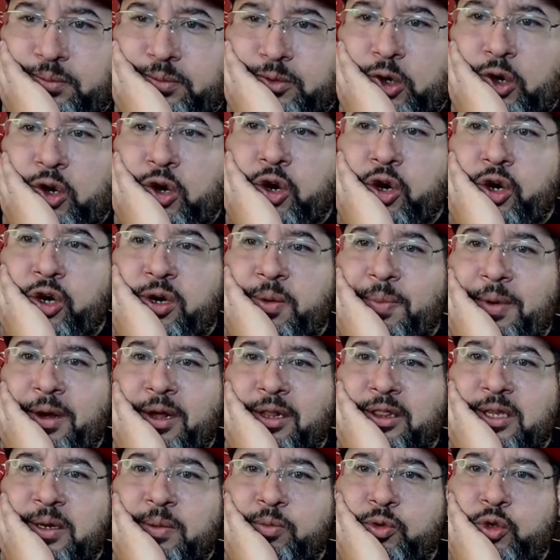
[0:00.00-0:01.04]
or heard about
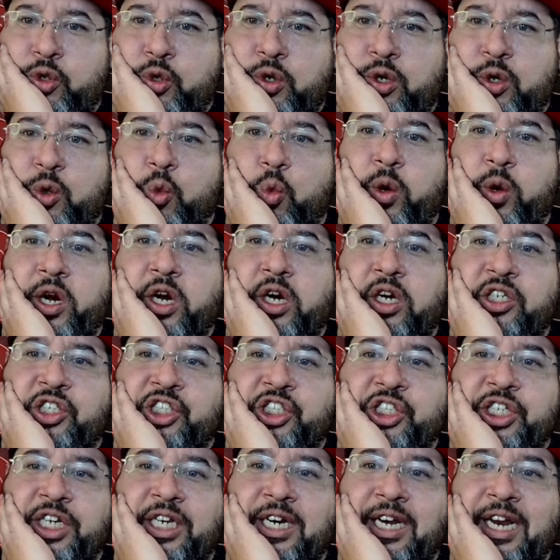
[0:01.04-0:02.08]
mm-hmm. them doing weird
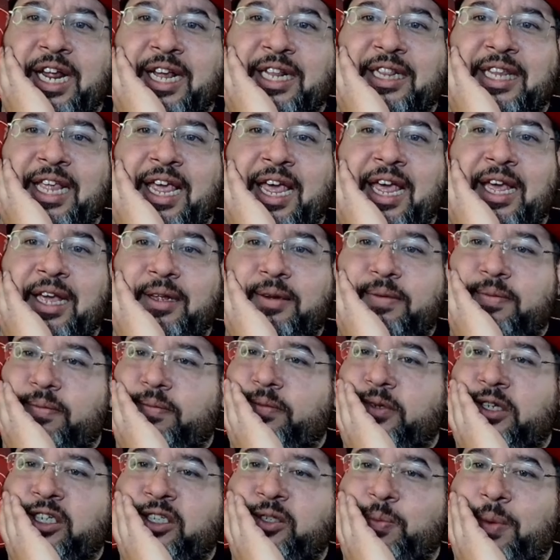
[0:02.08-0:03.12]
shit like that.
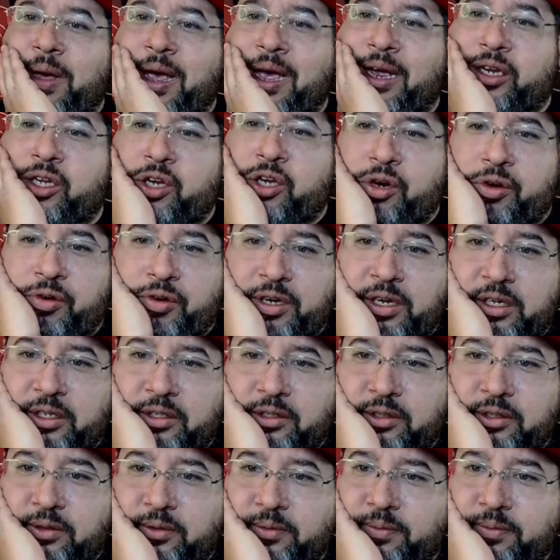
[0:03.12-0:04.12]
He's back here. Yeah,